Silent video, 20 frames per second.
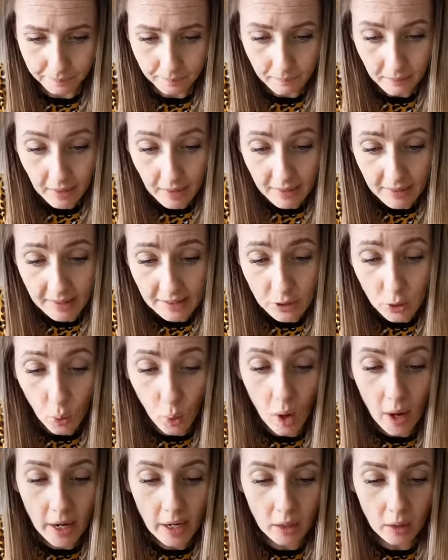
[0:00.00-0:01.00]
there's
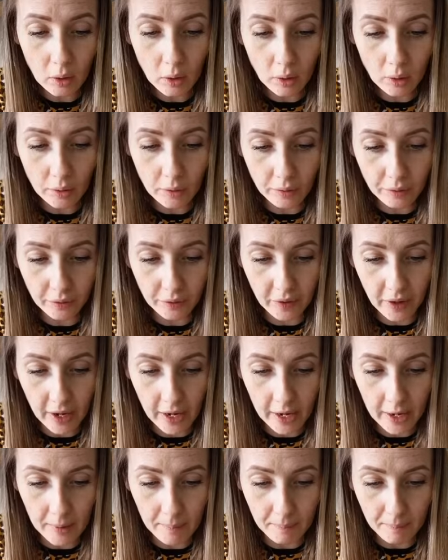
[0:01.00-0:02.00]
quite a lot of
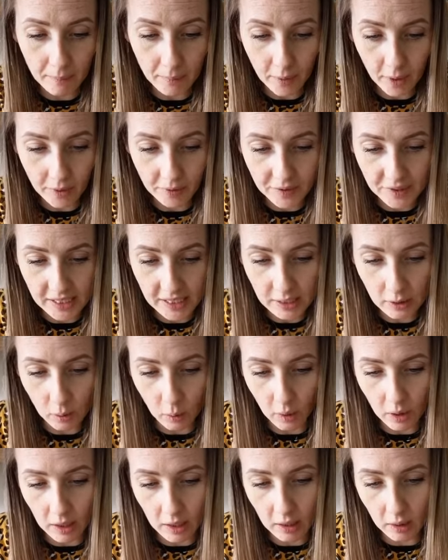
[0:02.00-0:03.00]
I've seen
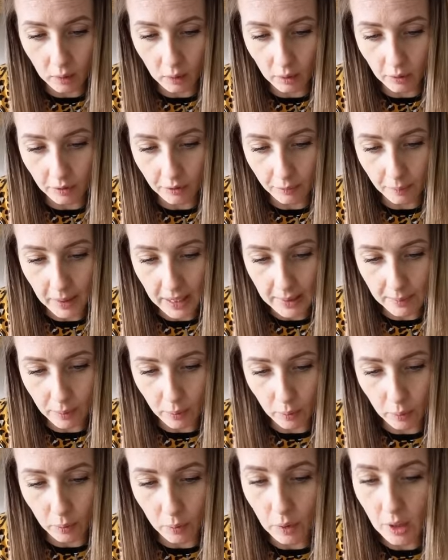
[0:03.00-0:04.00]
quite a lot of
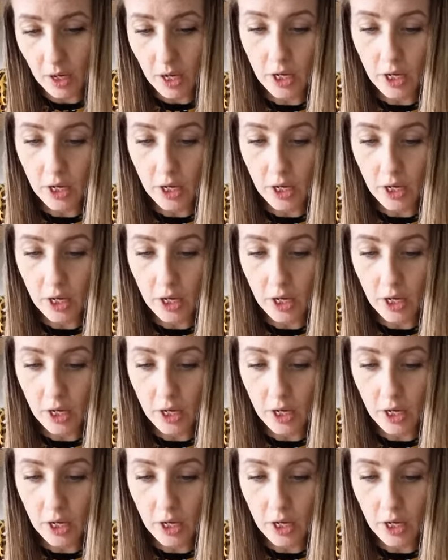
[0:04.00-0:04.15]
people